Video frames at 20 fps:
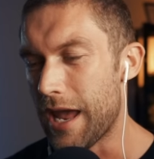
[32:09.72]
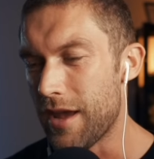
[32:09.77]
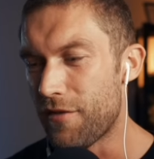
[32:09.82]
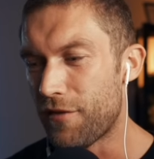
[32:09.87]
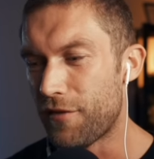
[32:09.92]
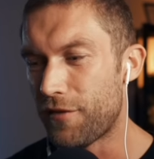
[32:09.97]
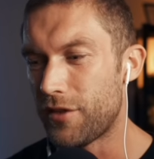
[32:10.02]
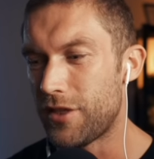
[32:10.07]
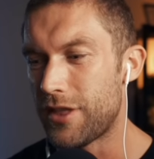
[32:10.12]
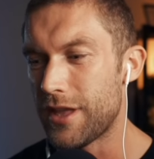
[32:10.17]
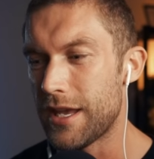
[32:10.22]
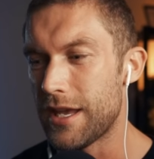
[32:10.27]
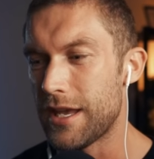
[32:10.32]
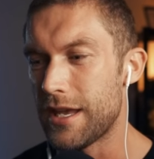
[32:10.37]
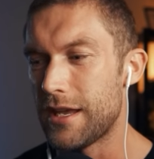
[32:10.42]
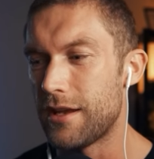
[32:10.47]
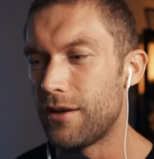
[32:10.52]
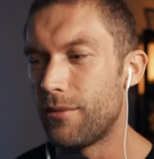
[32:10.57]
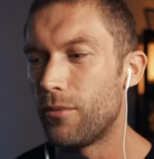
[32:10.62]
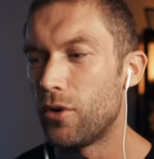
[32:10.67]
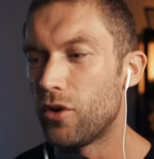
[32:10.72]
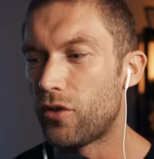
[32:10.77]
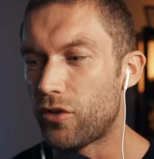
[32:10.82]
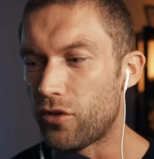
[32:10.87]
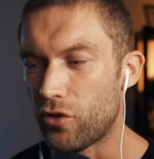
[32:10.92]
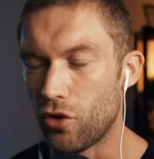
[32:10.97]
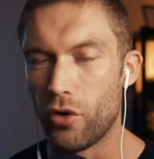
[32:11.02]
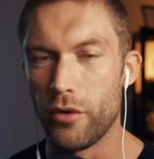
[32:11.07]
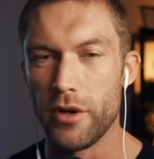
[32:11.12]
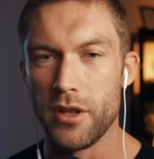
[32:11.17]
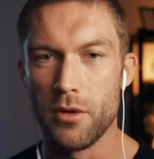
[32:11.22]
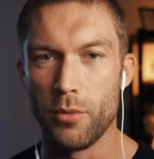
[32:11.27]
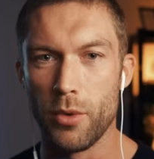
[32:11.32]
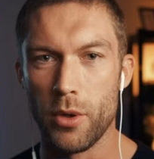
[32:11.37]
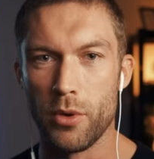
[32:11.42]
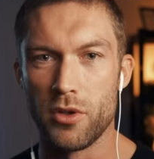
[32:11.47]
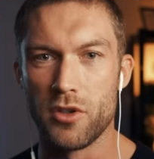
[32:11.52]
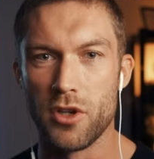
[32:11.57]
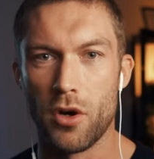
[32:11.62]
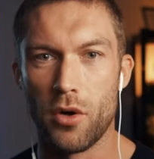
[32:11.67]
if the story that we
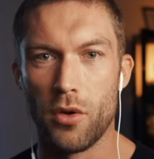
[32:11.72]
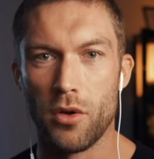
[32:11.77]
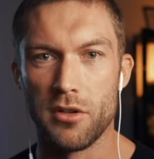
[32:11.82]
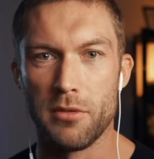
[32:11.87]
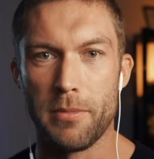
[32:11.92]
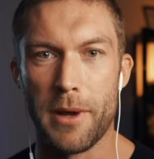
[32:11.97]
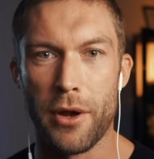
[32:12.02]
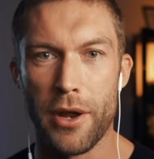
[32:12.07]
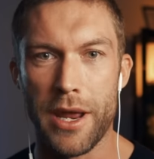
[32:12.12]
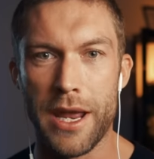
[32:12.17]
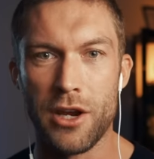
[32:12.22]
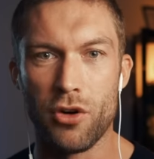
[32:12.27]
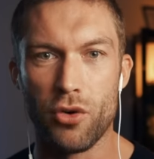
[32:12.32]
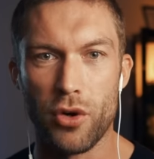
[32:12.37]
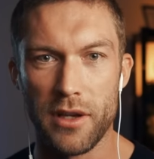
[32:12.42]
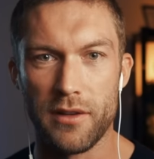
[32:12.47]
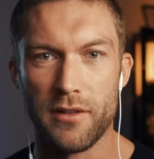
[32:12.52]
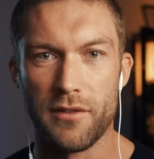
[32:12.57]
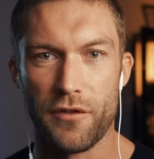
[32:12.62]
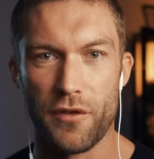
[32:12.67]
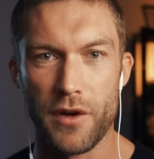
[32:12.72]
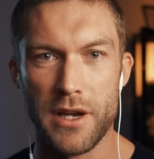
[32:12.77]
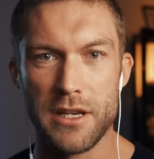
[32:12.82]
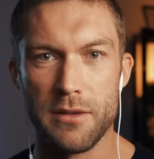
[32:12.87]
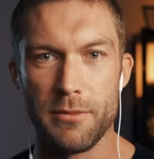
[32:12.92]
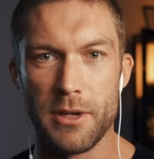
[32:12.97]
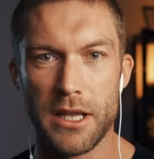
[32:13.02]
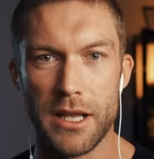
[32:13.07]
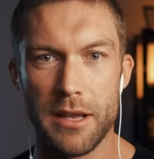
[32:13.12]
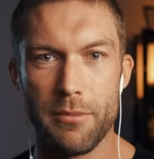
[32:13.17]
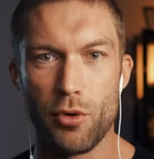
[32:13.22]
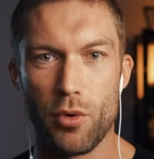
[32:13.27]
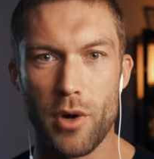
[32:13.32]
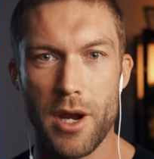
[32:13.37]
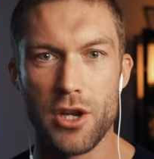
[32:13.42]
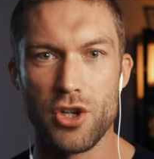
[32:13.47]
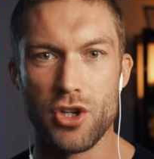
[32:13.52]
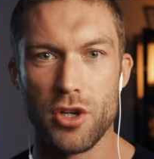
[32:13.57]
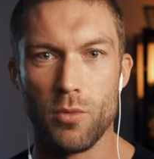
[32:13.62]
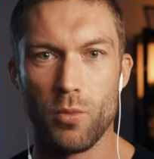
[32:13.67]
were told about increased freedom and
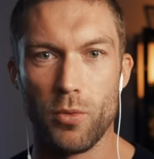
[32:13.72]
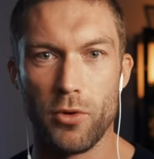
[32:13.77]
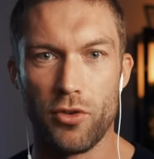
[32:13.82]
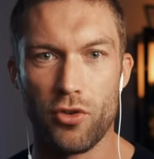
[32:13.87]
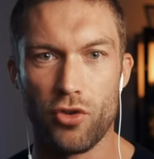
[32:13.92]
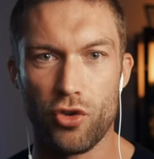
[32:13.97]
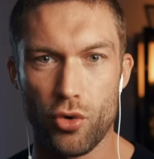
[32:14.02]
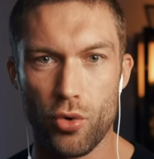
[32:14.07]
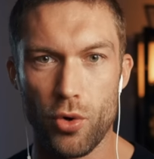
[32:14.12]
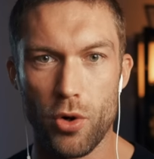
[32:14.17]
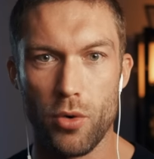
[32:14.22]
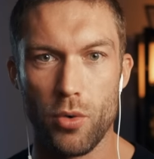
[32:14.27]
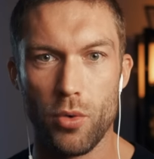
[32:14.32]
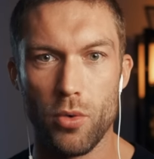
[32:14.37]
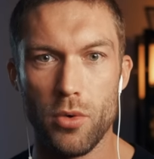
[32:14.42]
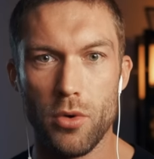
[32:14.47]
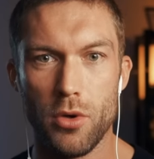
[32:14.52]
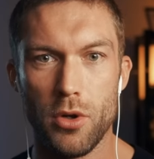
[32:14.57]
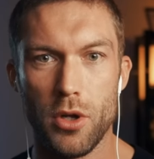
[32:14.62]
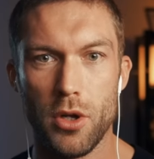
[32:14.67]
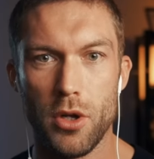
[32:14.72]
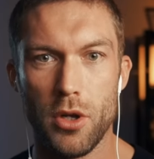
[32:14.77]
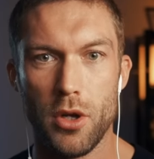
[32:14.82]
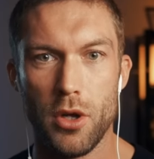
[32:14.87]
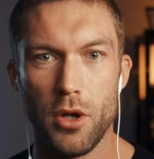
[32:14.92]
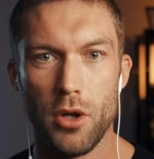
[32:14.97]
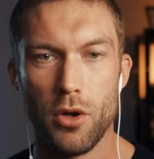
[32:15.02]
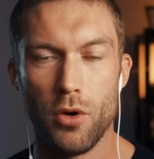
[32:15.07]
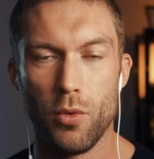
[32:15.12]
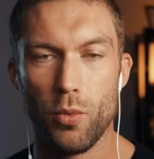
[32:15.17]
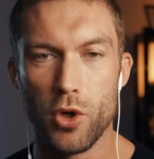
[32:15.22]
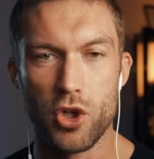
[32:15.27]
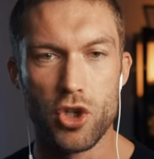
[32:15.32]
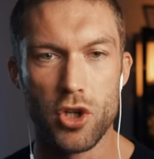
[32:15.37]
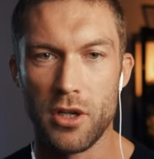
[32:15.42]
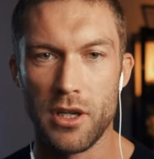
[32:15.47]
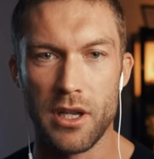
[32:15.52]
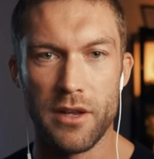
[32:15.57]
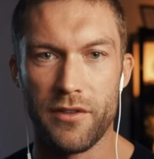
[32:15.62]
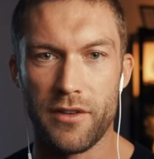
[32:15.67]
liberation was true, we
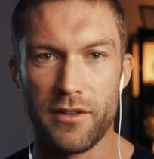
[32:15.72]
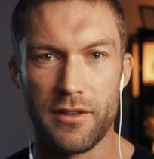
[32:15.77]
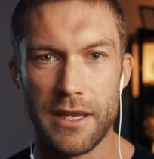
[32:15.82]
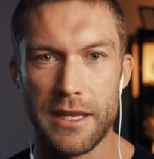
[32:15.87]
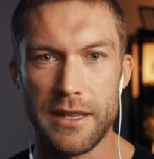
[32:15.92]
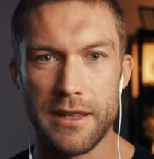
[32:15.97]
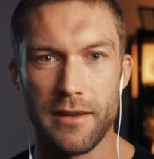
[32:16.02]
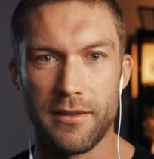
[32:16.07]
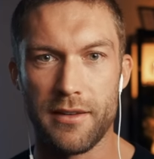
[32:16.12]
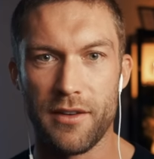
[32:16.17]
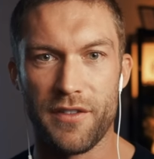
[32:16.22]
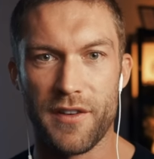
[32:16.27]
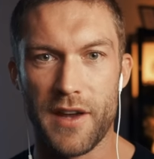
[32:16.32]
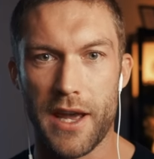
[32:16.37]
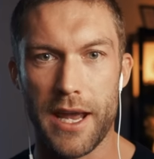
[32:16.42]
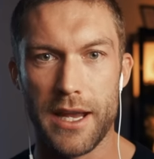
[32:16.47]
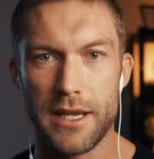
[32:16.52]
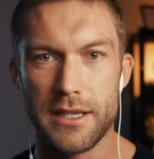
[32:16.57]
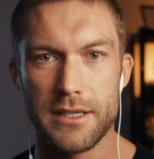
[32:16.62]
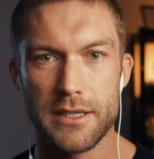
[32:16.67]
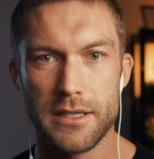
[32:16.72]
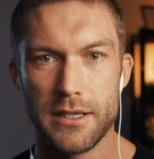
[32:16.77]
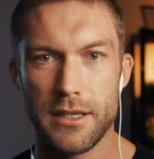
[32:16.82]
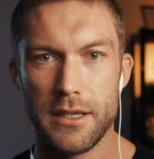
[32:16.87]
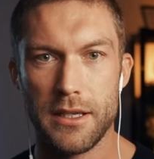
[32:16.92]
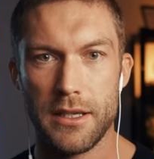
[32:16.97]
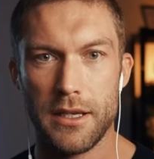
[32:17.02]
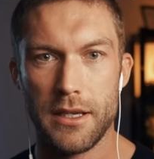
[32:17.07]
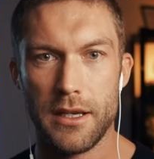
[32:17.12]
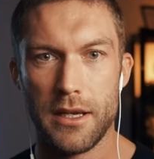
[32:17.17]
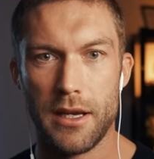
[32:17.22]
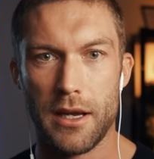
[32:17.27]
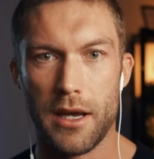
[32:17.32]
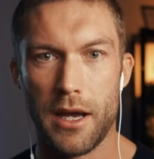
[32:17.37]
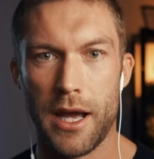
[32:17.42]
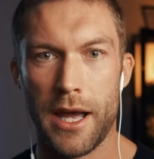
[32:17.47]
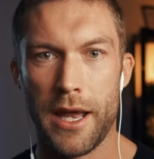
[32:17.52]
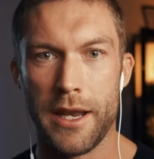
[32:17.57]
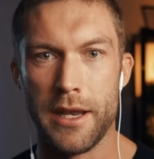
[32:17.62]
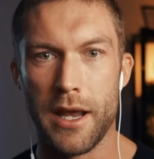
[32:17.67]
shouldn't have seen this effect.
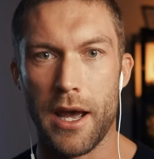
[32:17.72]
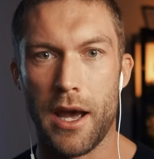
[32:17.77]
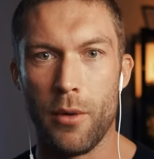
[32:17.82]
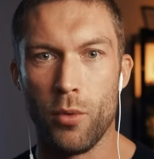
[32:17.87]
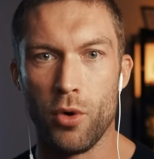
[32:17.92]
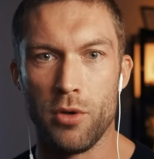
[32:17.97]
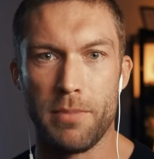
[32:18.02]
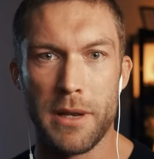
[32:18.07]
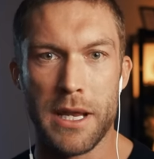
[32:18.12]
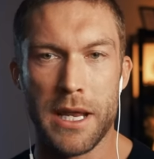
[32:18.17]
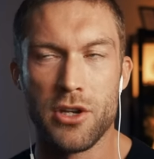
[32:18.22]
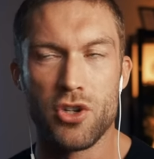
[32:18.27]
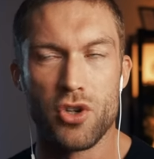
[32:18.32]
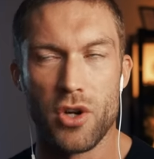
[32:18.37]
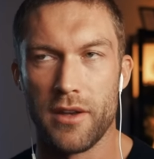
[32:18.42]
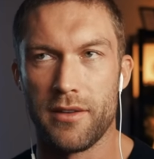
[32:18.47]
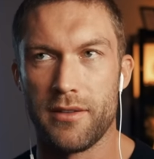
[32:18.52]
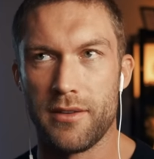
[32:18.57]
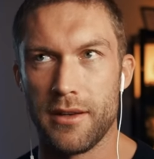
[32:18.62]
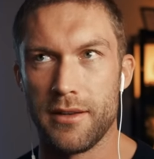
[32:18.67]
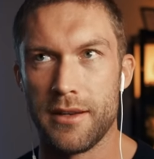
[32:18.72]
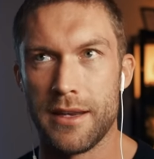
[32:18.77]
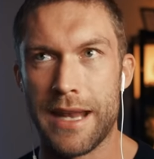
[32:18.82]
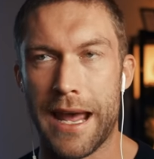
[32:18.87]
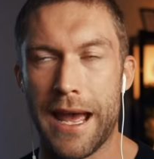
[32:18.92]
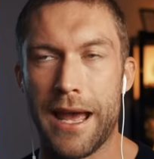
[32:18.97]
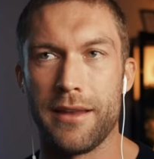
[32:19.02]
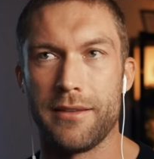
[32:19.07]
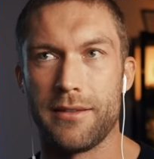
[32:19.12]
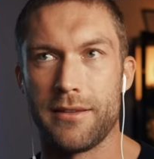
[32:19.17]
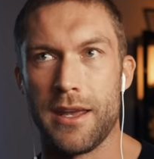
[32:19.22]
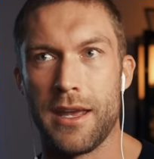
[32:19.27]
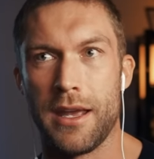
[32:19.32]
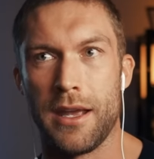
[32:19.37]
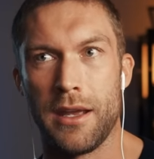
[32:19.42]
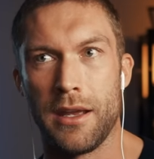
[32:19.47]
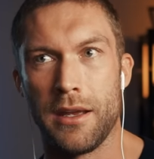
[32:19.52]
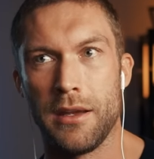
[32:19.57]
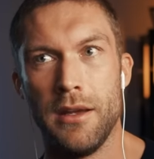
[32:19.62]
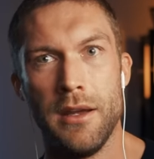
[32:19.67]
And I would be interested in
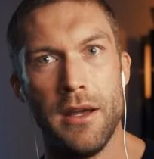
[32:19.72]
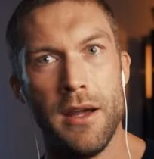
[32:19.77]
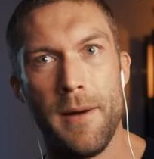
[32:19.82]
asking